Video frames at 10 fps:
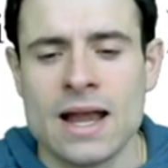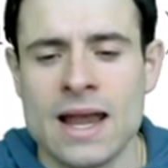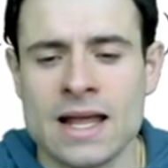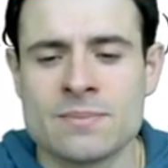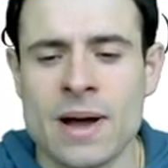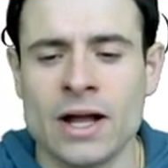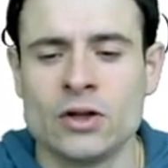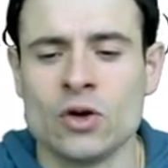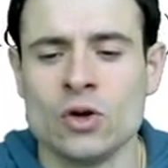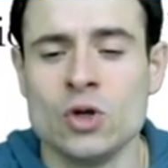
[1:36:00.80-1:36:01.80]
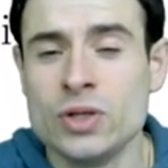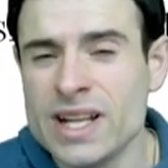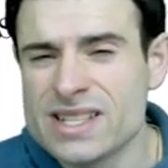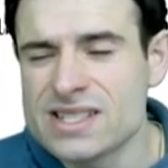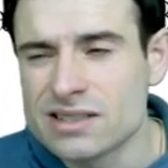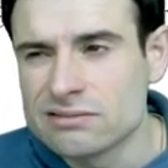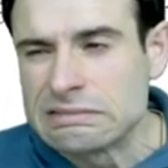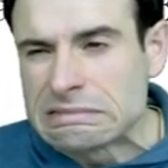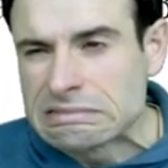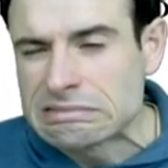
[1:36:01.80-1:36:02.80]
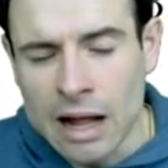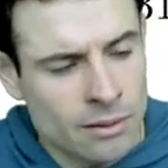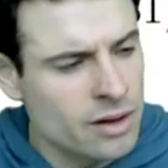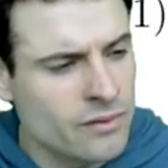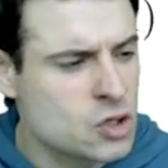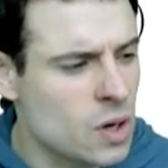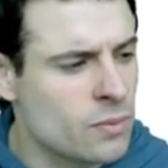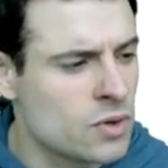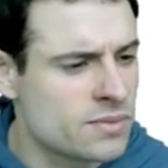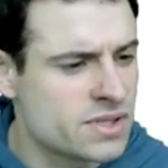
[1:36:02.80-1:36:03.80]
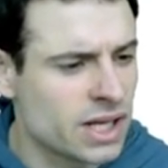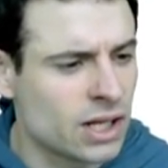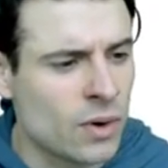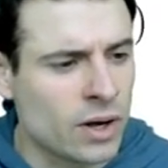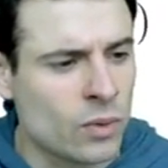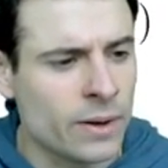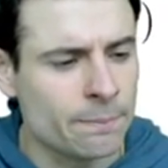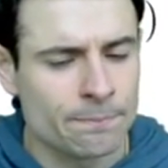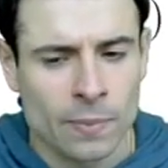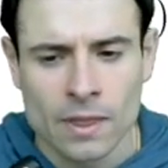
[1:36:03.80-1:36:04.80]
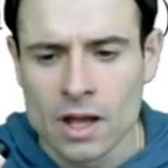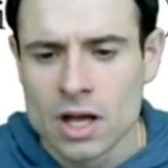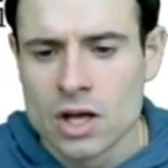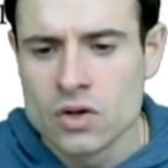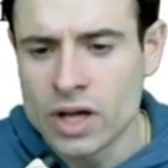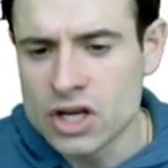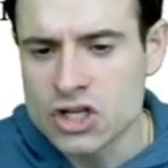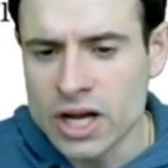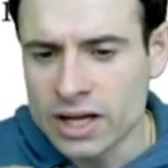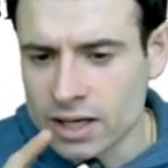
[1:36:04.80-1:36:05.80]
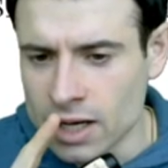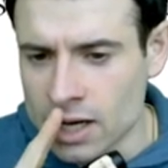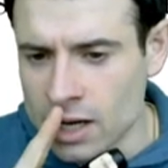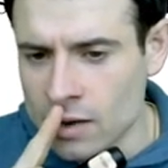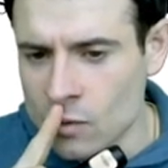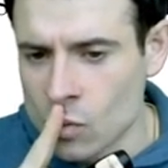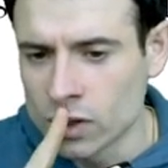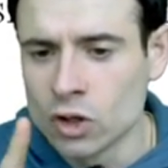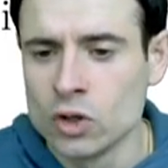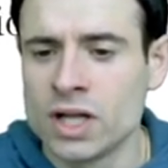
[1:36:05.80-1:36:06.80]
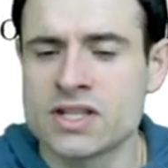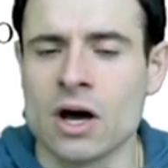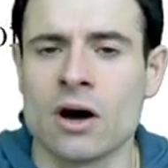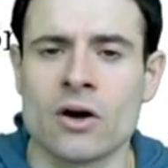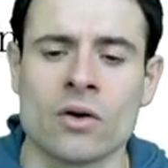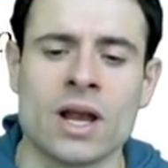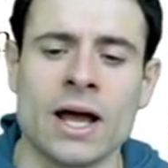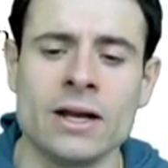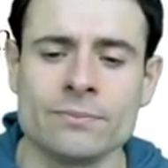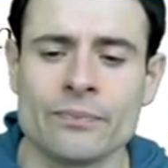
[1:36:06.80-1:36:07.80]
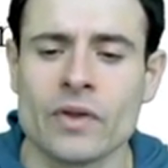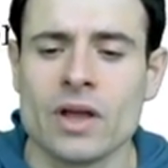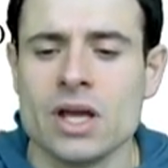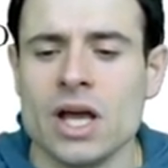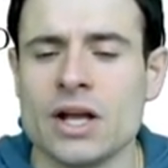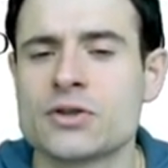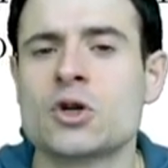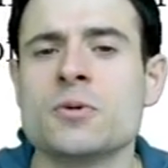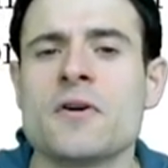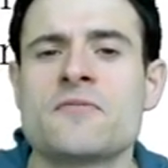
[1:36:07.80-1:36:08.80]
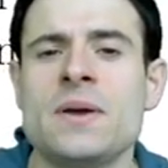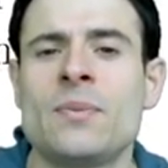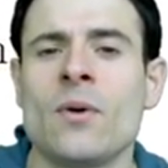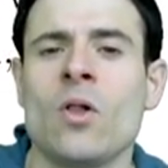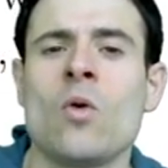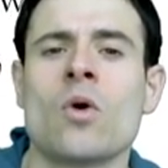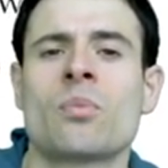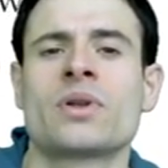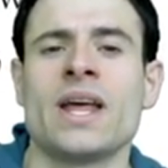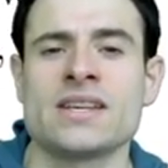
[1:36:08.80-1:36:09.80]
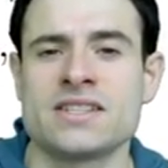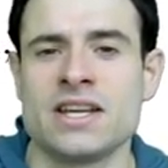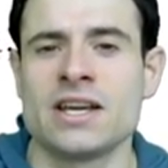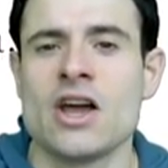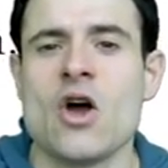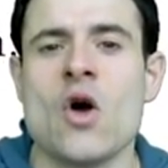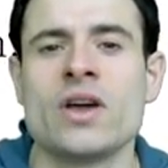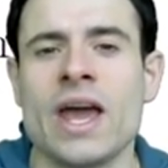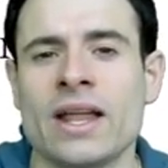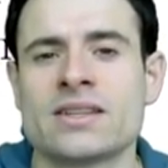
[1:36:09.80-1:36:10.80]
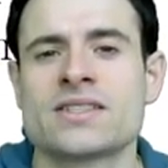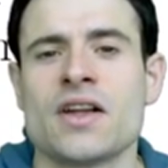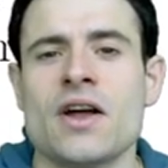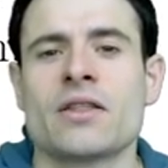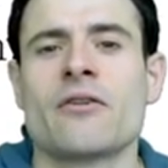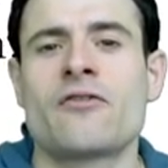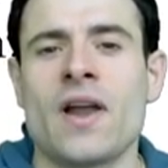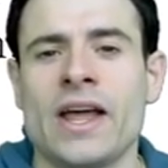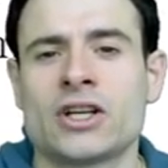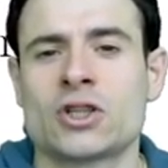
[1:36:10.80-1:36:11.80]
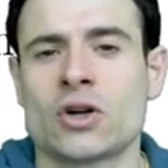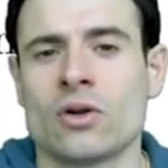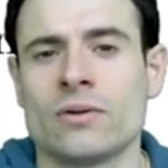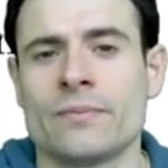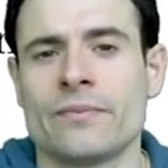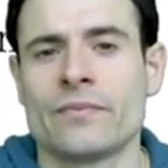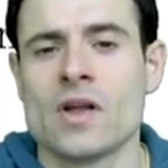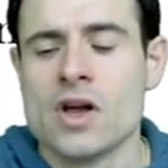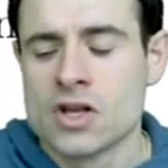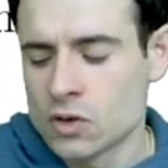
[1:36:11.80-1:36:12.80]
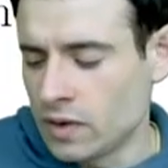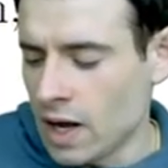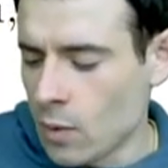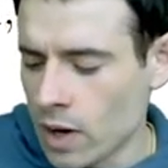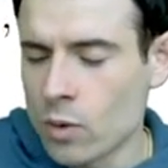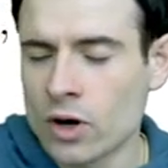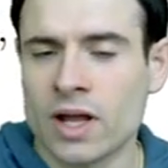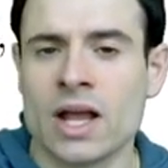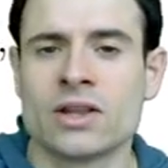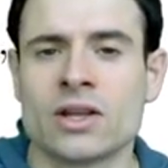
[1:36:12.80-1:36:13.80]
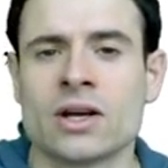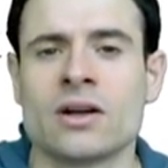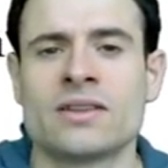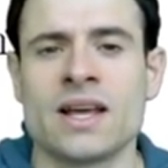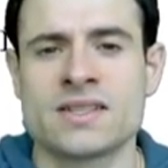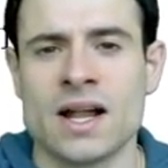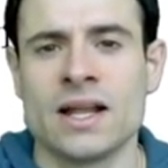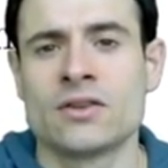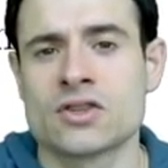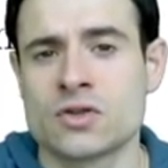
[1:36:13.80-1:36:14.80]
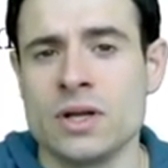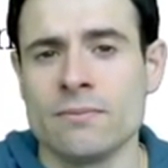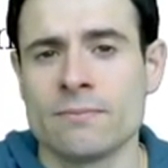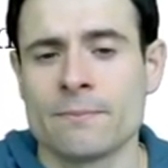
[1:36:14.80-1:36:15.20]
led by the Luddites. I'm not even sure I'm, I'm saying it the right way. You can check uh, what the Luddites are online. It's a group of people who were protesting against the flying shuttle. So they were working in the textile industry,